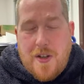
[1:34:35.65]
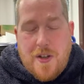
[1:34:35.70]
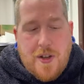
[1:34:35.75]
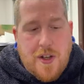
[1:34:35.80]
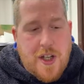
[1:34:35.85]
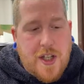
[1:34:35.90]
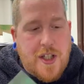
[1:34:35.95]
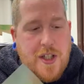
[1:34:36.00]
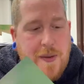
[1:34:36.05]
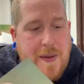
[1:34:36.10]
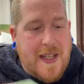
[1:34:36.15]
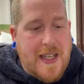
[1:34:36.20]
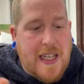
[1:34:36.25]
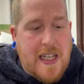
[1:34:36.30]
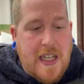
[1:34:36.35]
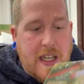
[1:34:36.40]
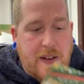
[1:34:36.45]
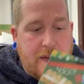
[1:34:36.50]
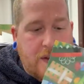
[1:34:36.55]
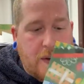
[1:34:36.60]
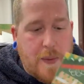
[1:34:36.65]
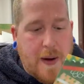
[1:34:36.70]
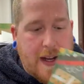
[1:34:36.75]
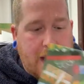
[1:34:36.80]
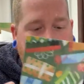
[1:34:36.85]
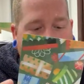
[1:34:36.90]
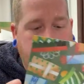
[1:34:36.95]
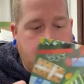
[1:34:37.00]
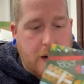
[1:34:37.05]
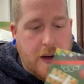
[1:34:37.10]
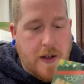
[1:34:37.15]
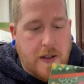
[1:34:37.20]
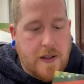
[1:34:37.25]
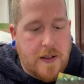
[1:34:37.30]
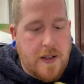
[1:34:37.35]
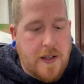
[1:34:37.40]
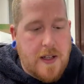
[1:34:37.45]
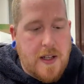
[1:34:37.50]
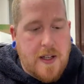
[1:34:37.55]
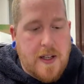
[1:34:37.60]
You can do it either way you
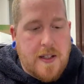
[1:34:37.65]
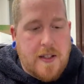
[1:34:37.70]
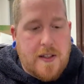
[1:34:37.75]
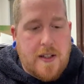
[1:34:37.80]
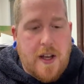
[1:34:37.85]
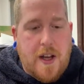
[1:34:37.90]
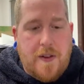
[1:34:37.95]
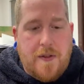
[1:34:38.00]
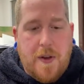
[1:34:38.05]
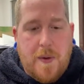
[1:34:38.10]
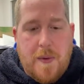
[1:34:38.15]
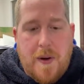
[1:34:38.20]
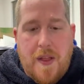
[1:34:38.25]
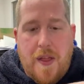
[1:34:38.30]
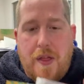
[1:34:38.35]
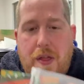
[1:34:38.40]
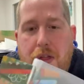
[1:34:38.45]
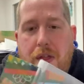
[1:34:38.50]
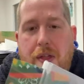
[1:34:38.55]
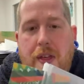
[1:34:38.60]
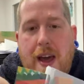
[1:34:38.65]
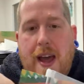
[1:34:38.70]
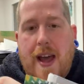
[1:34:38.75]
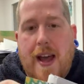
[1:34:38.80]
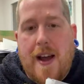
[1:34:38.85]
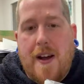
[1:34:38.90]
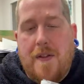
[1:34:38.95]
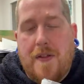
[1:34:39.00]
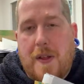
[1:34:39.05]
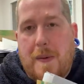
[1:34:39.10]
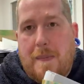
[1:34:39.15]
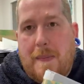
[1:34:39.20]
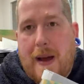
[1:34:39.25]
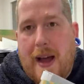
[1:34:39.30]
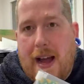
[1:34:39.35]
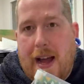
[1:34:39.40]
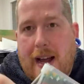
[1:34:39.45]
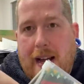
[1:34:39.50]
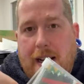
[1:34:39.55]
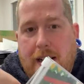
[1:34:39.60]
want. So if you want that at the
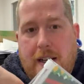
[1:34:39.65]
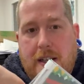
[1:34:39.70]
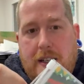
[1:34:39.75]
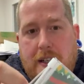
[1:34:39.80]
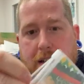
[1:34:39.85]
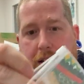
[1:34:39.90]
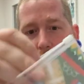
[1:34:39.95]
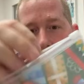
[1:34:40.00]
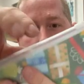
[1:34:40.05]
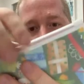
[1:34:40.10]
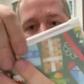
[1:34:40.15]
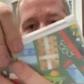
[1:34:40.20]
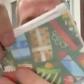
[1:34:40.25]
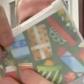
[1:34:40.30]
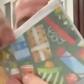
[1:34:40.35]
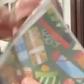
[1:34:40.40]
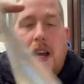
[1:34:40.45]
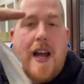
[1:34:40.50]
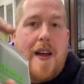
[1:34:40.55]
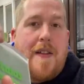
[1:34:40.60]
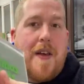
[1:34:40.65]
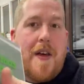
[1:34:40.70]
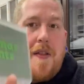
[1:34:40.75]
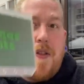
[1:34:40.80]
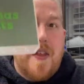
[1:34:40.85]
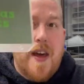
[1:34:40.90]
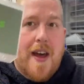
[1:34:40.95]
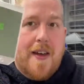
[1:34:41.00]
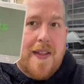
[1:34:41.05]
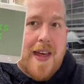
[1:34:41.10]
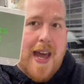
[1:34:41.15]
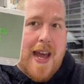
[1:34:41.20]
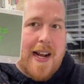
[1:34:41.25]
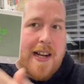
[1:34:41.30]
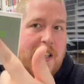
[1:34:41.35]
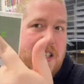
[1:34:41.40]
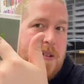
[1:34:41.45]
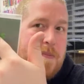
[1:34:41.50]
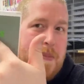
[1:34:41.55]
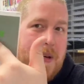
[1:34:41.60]
back and then that there,
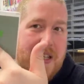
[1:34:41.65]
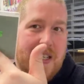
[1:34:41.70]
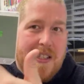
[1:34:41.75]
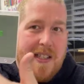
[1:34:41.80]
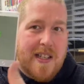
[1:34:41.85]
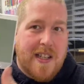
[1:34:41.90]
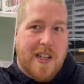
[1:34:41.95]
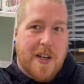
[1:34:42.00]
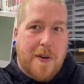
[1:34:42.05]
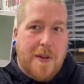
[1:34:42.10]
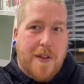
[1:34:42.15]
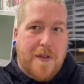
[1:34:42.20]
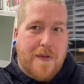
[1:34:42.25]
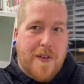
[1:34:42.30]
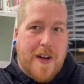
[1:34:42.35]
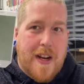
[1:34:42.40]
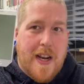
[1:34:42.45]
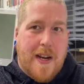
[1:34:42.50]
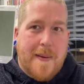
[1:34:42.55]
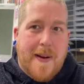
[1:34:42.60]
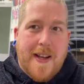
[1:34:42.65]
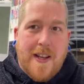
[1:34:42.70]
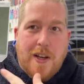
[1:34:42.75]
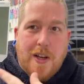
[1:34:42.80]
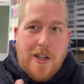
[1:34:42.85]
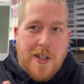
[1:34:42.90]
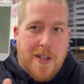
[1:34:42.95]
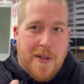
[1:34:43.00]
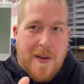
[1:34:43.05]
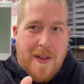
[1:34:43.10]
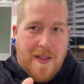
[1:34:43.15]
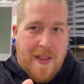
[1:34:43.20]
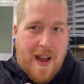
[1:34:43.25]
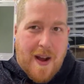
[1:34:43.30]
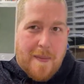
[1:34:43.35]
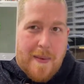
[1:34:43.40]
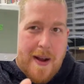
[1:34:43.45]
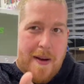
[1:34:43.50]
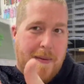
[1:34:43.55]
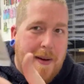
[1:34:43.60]
because your money's going to go in the front anyway, you can do it
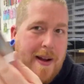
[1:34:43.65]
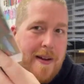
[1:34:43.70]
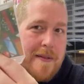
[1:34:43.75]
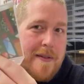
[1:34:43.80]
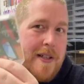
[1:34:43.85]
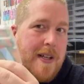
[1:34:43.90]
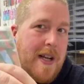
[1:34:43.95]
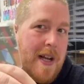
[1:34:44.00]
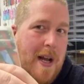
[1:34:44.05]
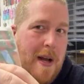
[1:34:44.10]
that way around.